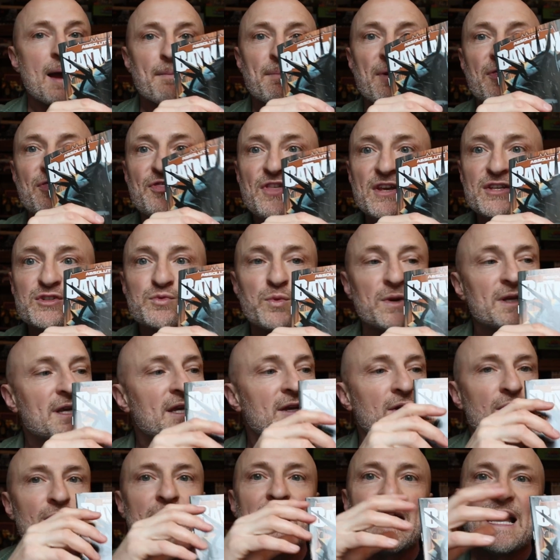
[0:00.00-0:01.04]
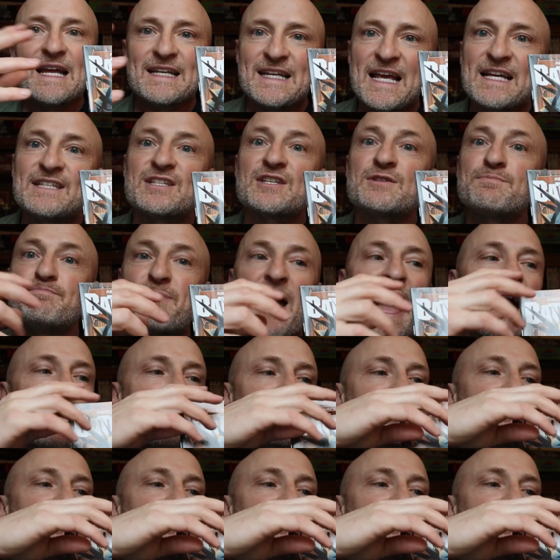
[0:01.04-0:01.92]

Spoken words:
but this one here takes us back